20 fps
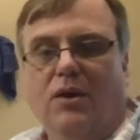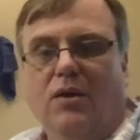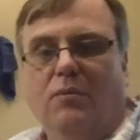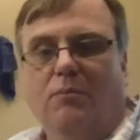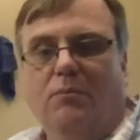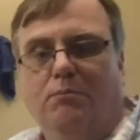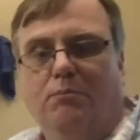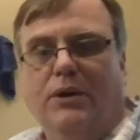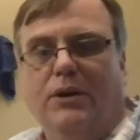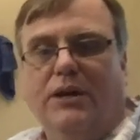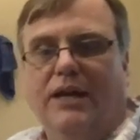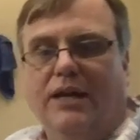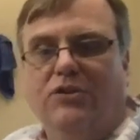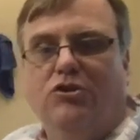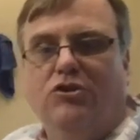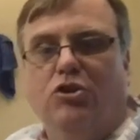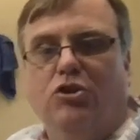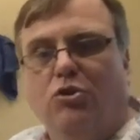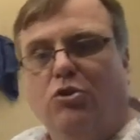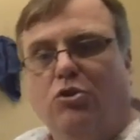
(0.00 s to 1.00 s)
but I
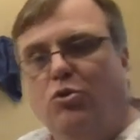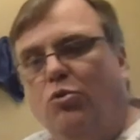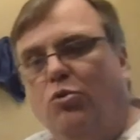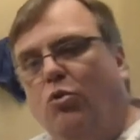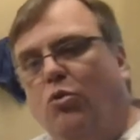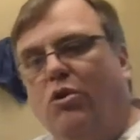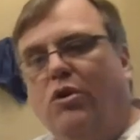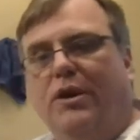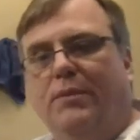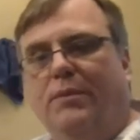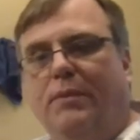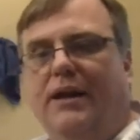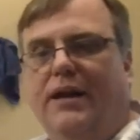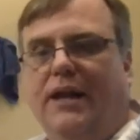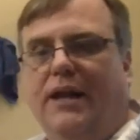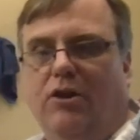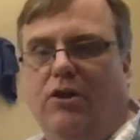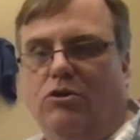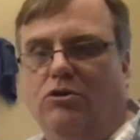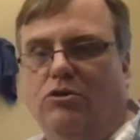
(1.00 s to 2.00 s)
do worry about
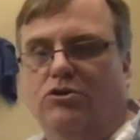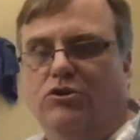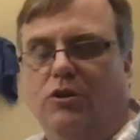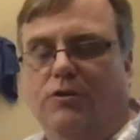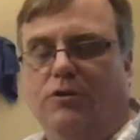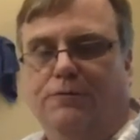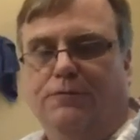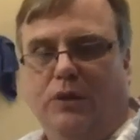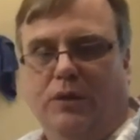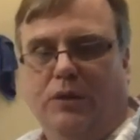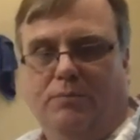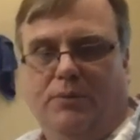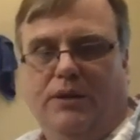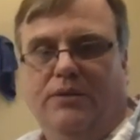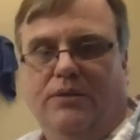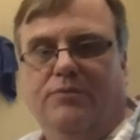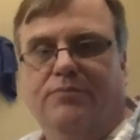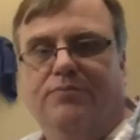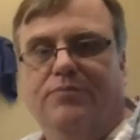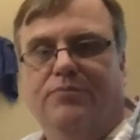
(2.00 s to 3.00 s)
errors on flipping.
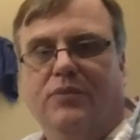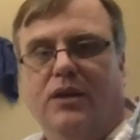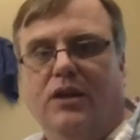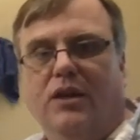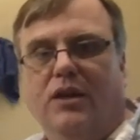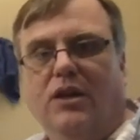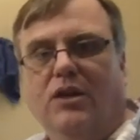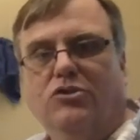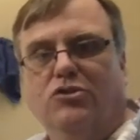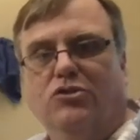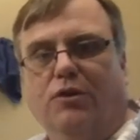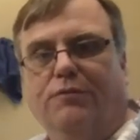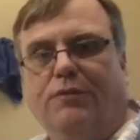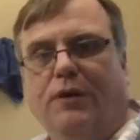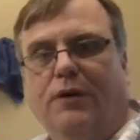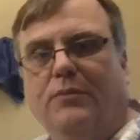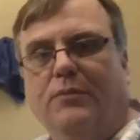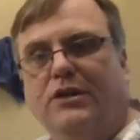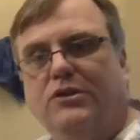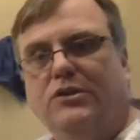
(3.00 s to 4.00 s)
So if I'm
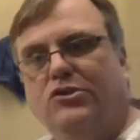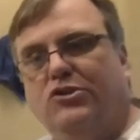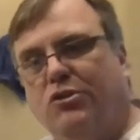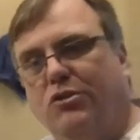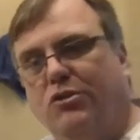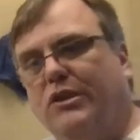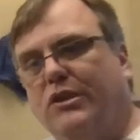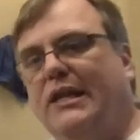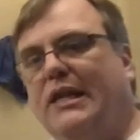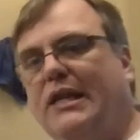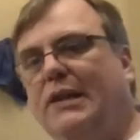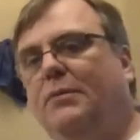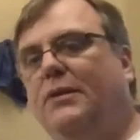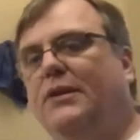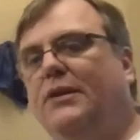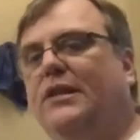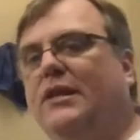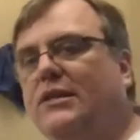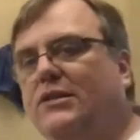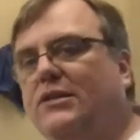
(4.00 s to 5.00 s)
concerned at keeping
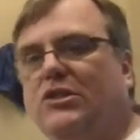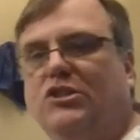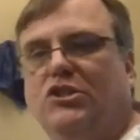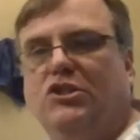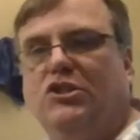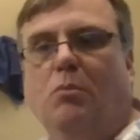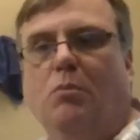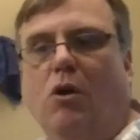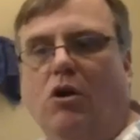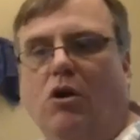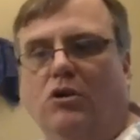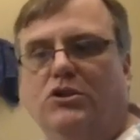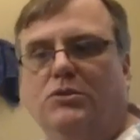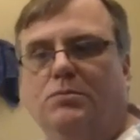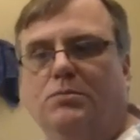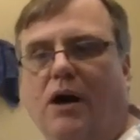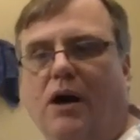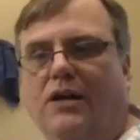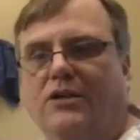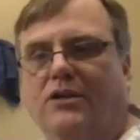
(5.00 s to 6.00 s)
things as small as
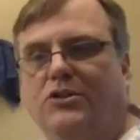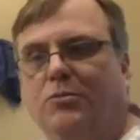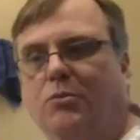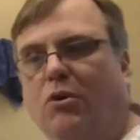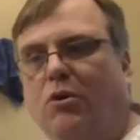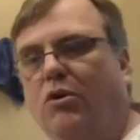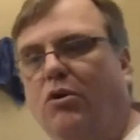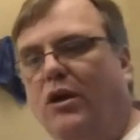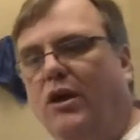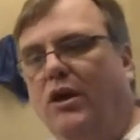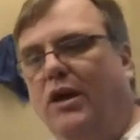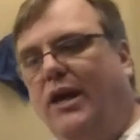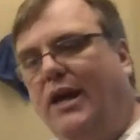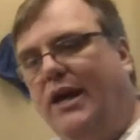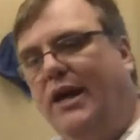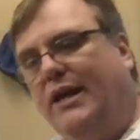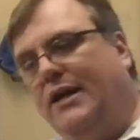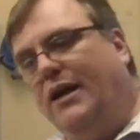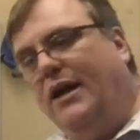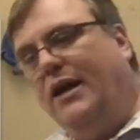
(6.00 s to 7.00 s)
possible, and
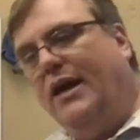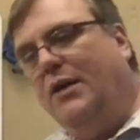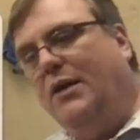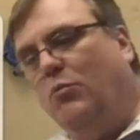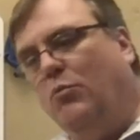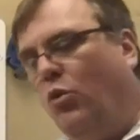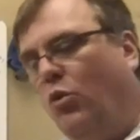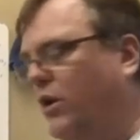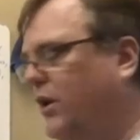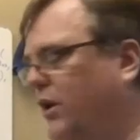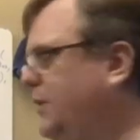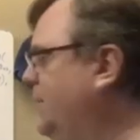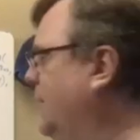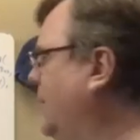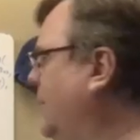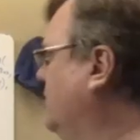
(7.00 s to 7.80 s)
I am worried about